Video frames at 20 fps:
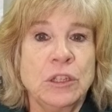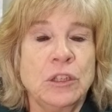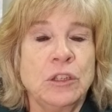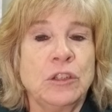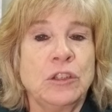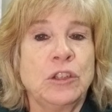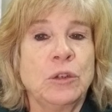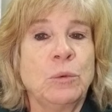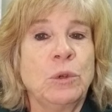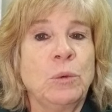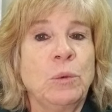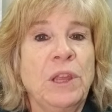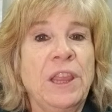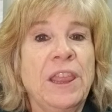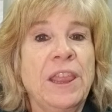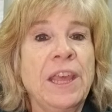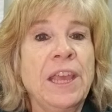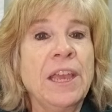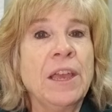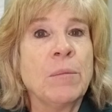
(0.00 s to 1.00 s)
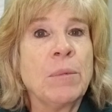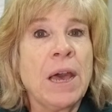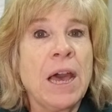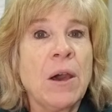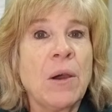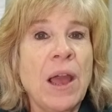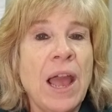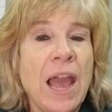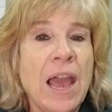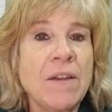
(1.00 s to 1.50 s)
So when we think
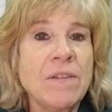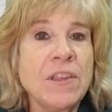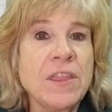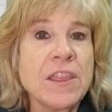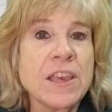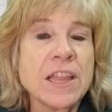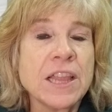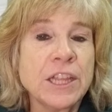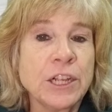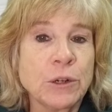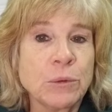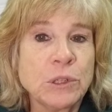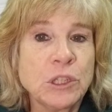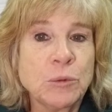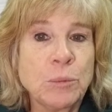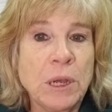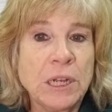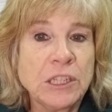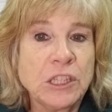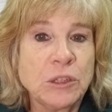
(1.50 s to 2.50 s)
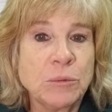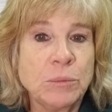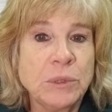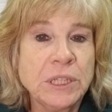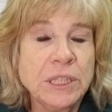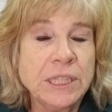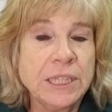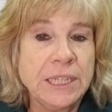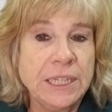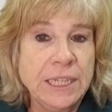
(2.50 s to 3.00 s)
about having the clear
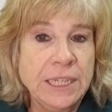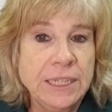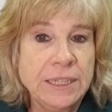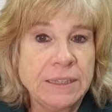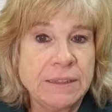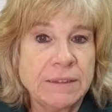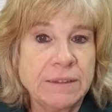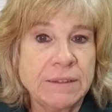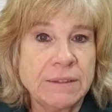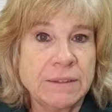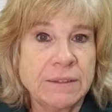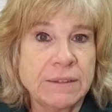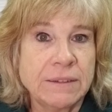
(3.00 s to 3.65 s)
responsibilities,